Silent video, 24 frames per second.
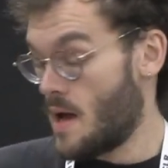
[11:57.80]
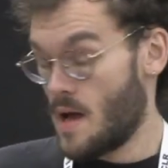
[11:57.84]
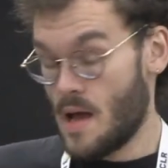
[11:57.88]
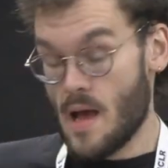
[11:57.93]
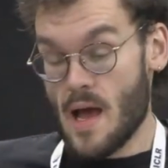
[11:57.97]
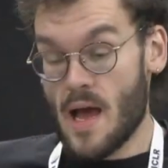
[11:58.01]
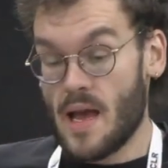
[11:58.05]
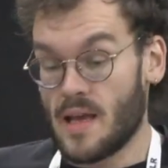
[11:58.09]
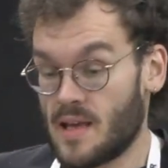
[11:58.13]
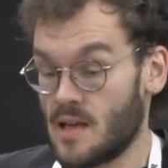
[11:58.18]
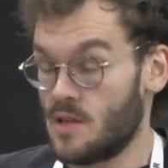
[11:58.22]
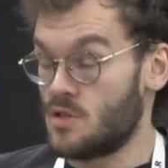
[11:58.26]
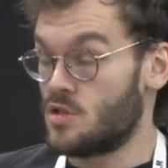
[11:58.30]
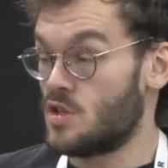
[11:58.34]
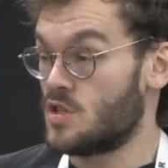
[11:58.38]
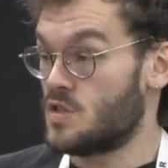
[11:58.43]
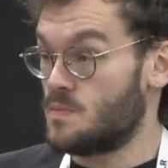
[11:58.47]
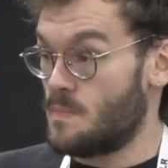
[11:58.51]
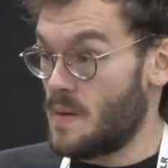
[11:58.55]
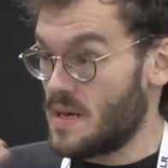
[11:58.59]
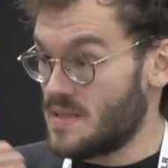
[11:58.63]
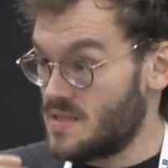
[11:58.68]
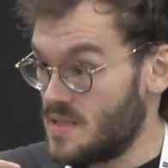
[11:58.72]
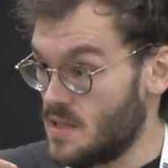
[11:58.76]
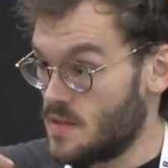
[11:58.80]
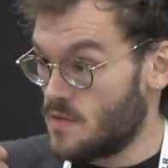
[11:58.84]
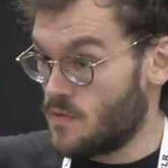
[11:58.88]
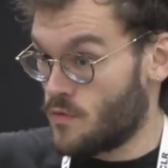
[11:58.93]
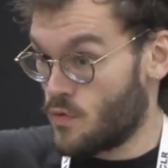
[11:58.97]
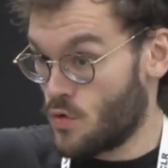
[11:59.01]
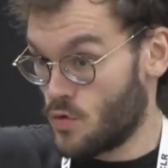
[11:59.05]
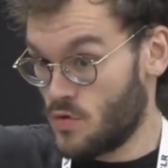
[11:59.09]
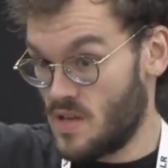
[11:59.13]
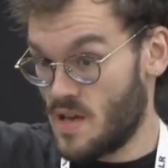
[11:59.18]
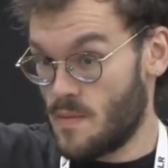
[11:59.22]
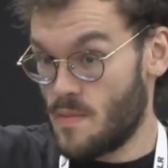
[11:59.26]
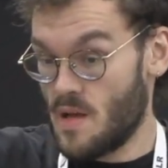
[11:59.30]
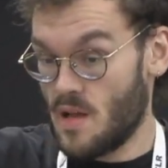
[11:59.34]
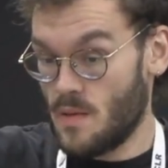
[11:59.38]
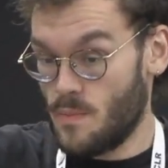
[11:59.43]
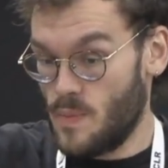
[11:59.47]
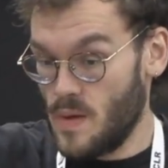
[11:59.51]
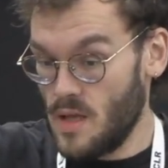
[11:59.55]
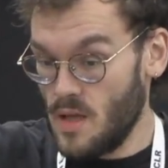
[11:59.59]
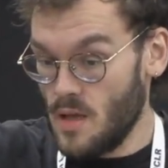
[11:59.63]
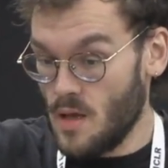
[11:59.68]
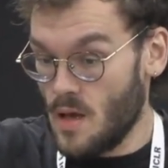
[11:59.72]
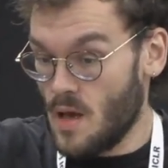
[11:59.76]
I can just pass it through the
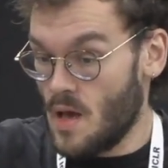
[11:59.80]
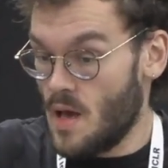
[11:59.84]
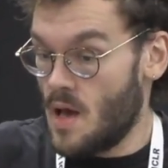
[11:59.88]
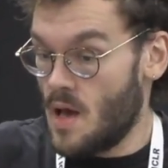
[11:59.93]
MLP.